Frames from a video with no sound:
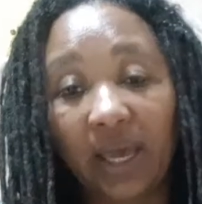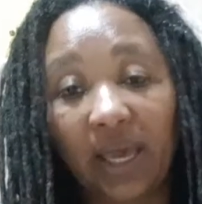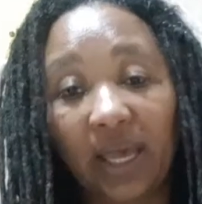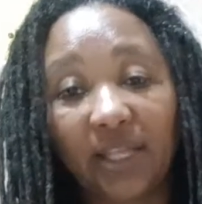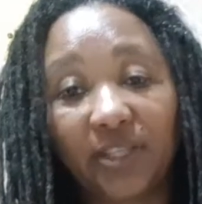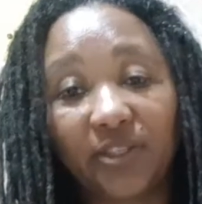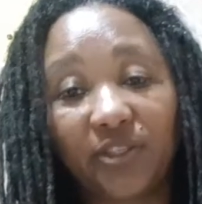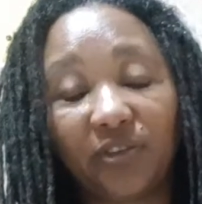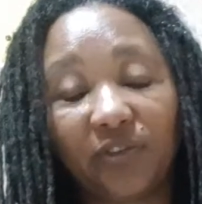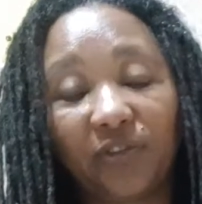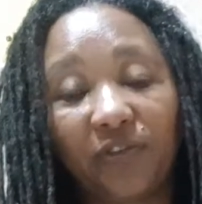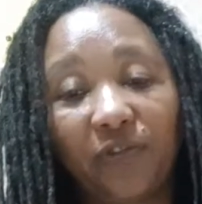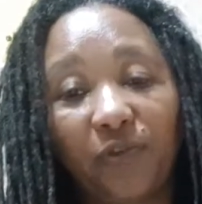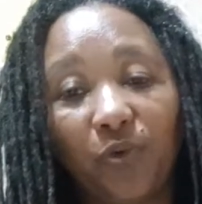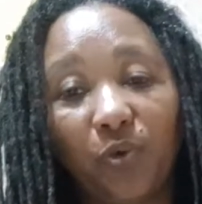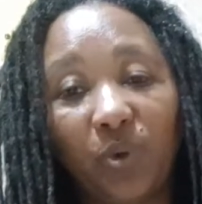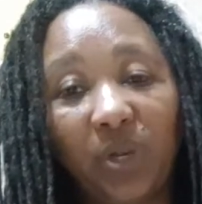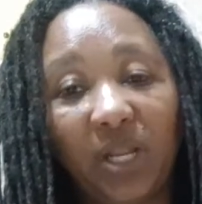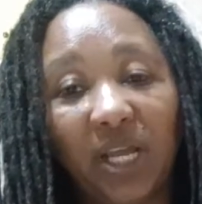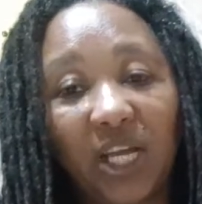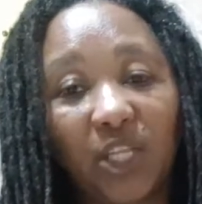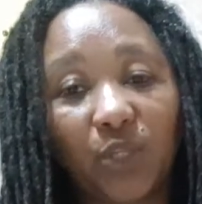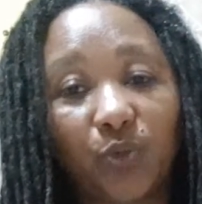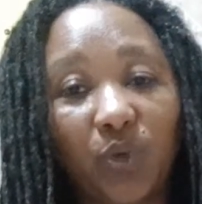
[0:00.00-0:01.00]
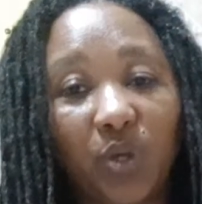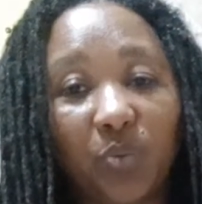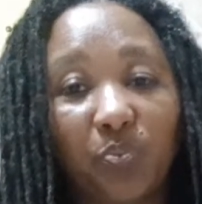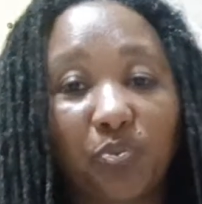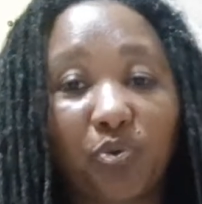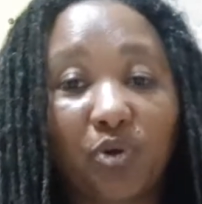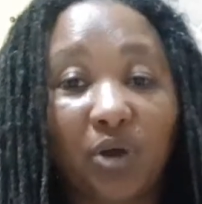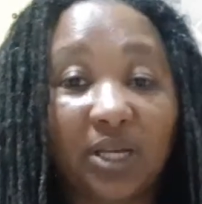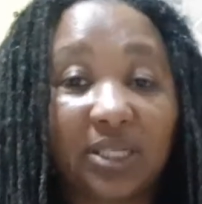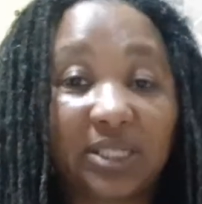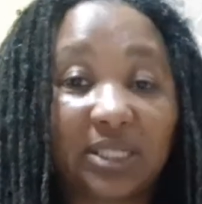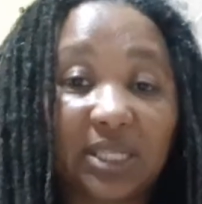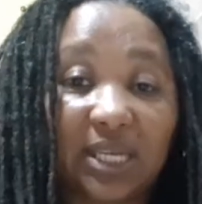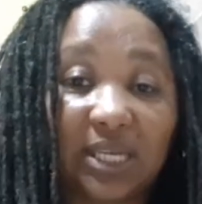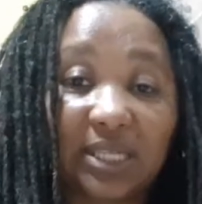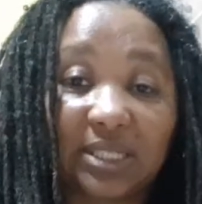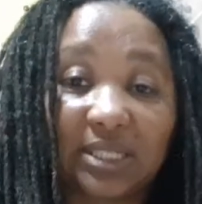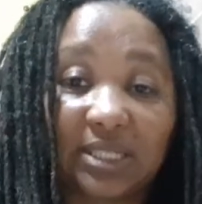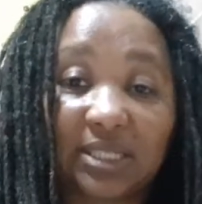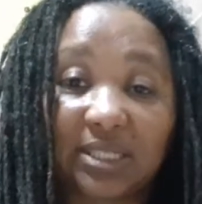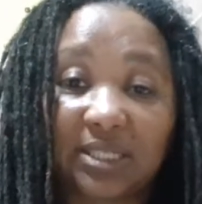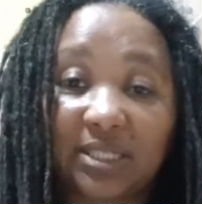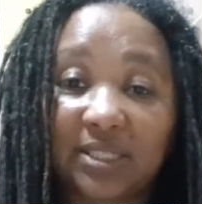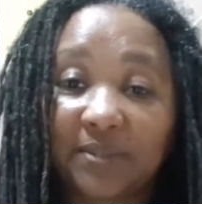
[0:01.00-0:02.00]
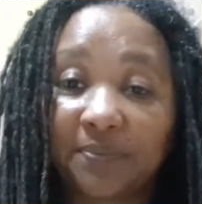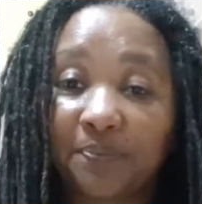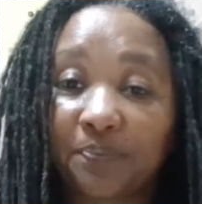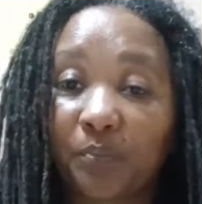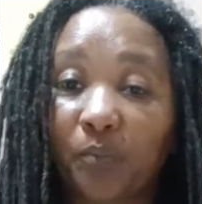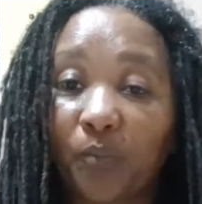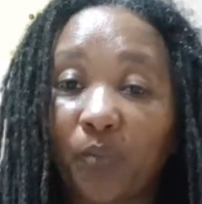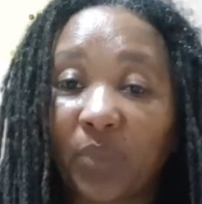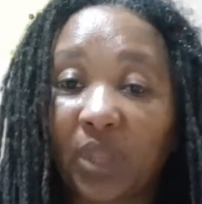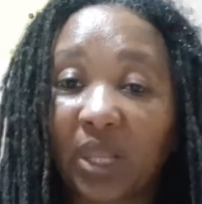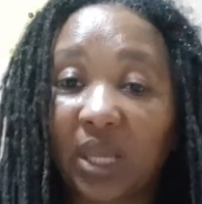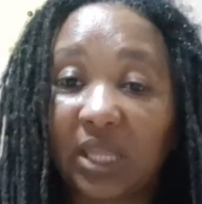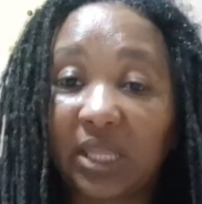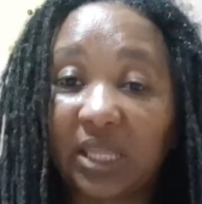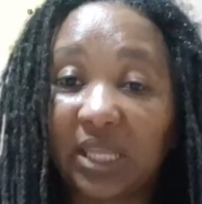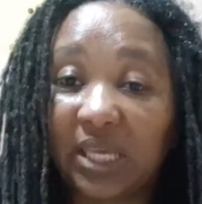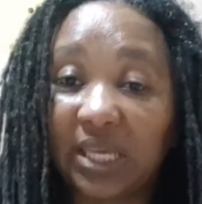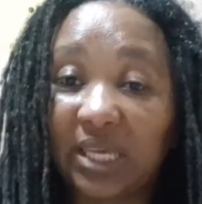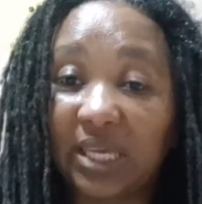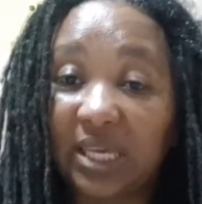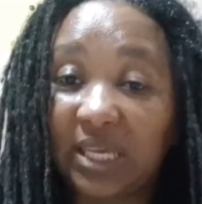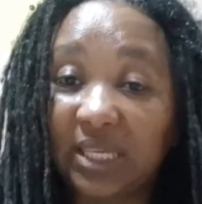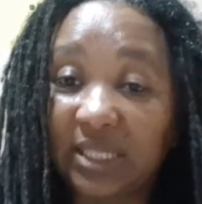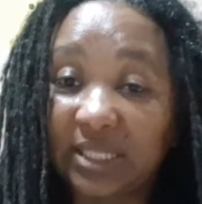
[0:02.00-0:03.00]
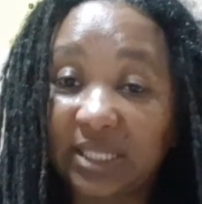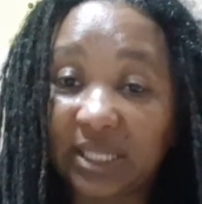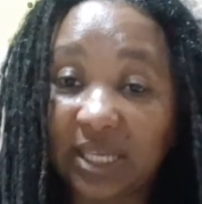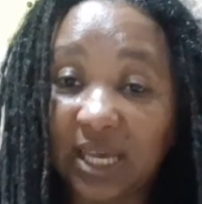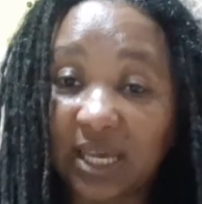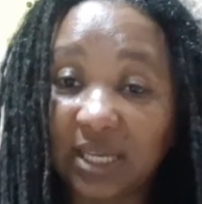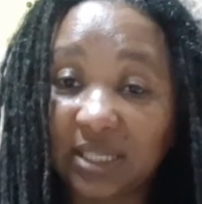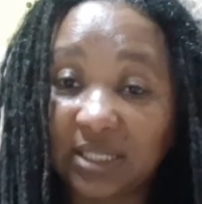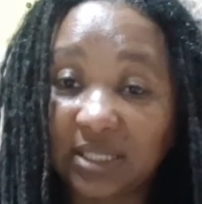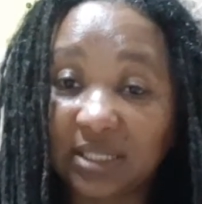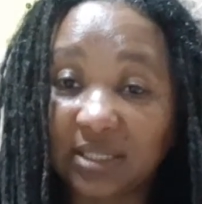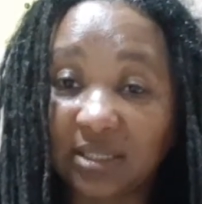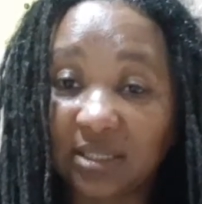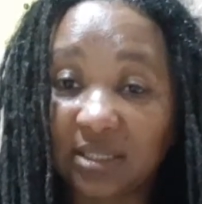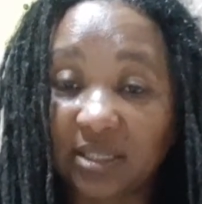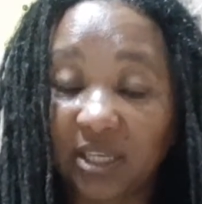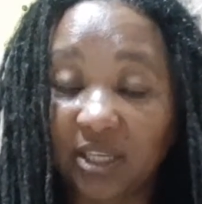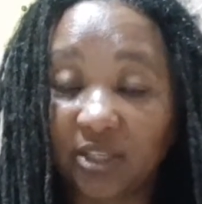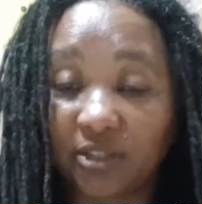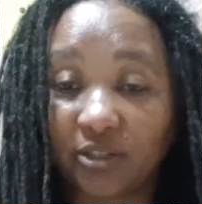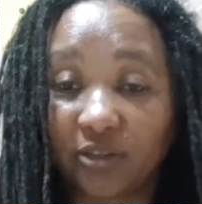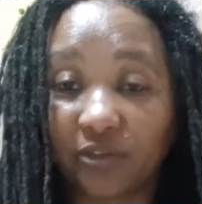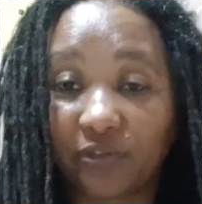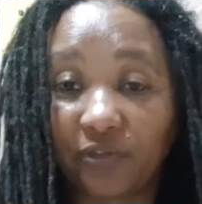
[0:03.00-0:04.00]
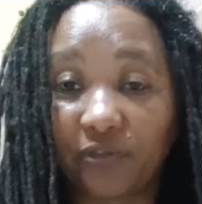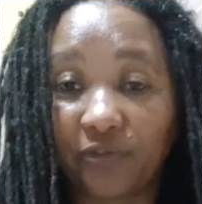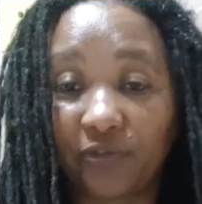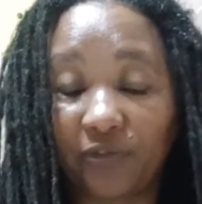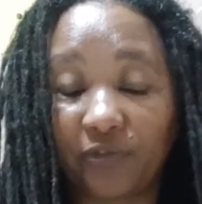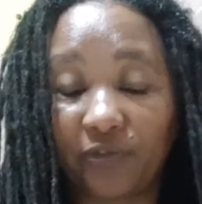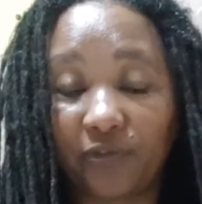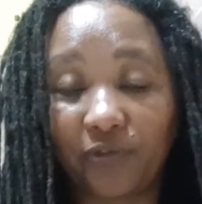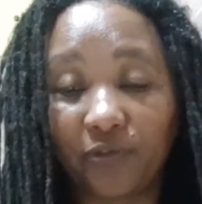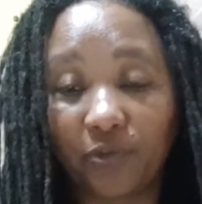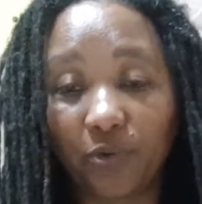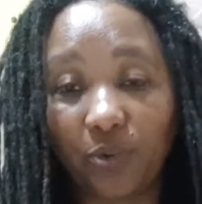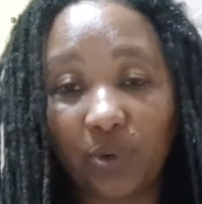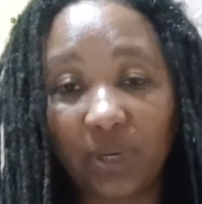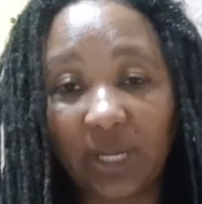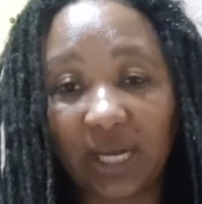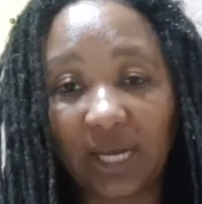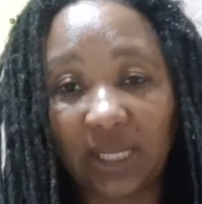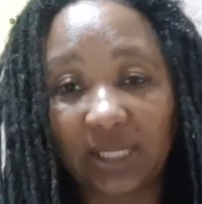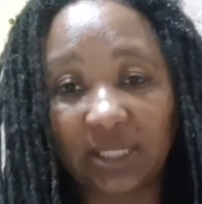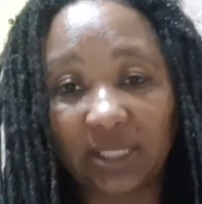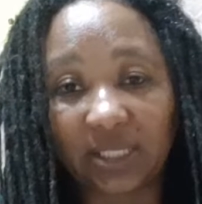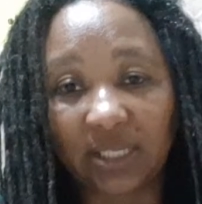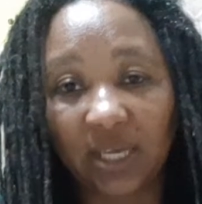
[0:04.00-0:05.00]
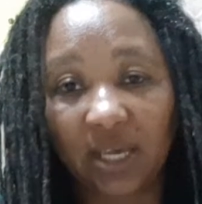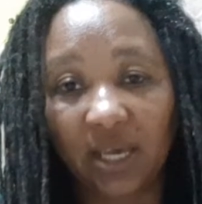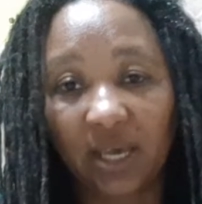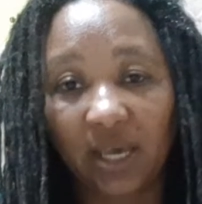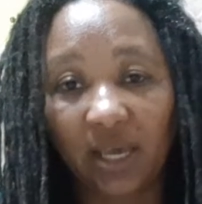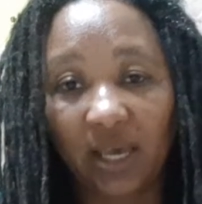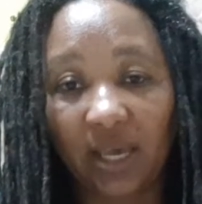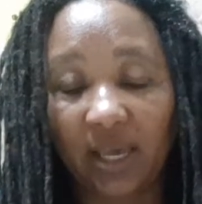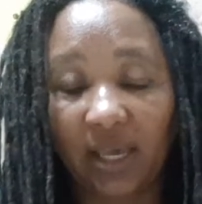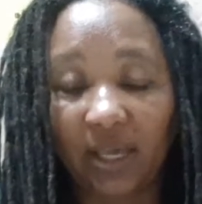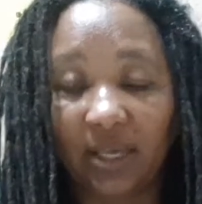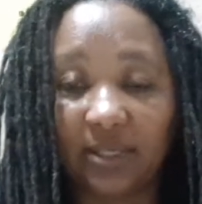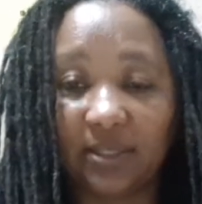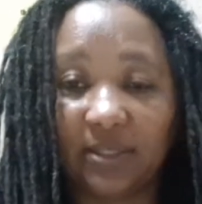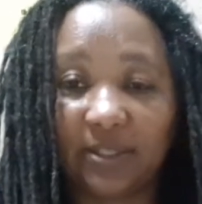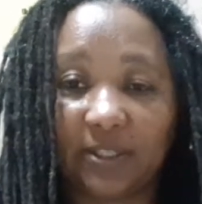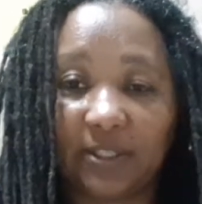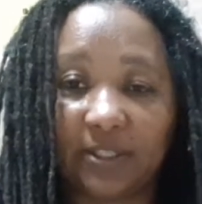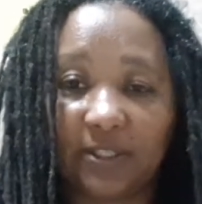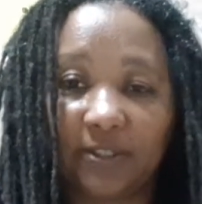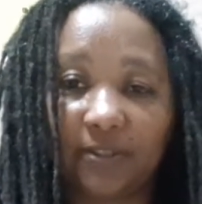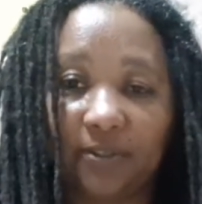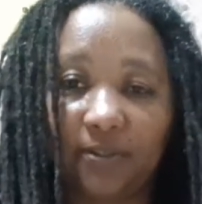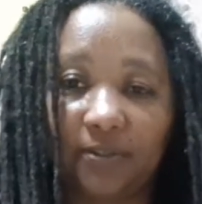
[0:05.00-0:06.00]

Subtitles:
It's the food that we process the easiest. It's the food that is